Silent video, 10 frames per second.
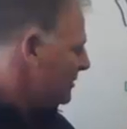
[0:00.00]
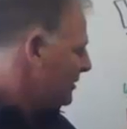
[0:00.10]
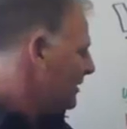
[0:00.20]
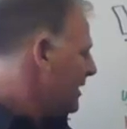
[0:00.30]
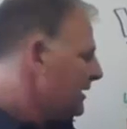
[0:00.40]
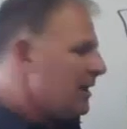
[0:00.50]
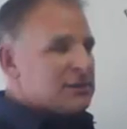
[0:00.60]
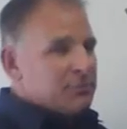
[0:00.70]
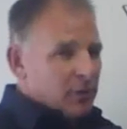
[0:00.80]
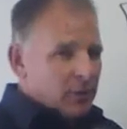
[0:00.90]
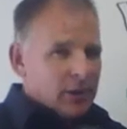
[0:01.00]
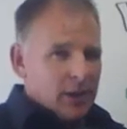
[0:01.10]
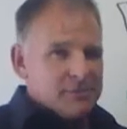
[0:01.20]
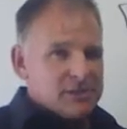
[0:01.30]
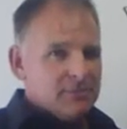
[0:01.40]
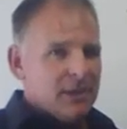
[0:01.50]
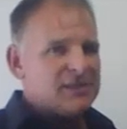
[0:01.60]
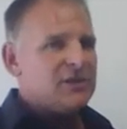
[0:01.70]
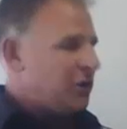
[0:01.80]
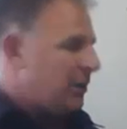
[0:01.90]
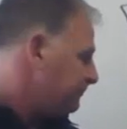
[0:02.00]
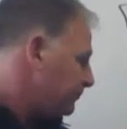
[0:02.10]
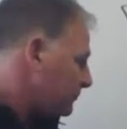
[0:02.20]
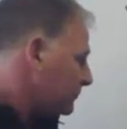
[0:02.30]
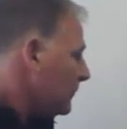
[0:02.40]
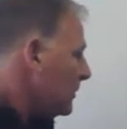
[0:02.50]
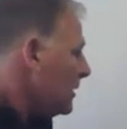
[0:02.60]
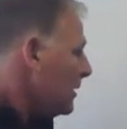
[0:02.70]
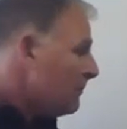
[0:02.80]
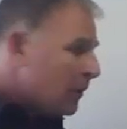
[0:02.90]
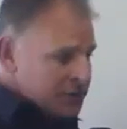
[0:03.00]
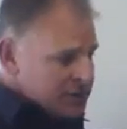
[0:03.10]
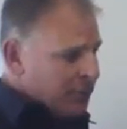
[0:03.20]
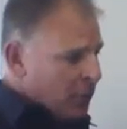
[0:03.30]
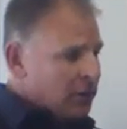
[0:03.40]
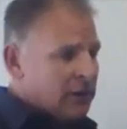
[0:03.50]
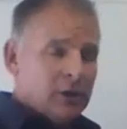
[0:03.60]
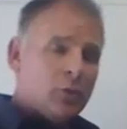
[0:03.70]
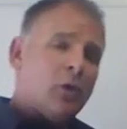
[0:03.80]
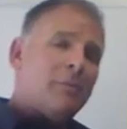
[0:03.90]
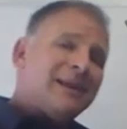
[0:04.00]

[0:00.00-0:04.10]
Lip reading: looking like an expert when it comes to messaging. Most importantly, you won't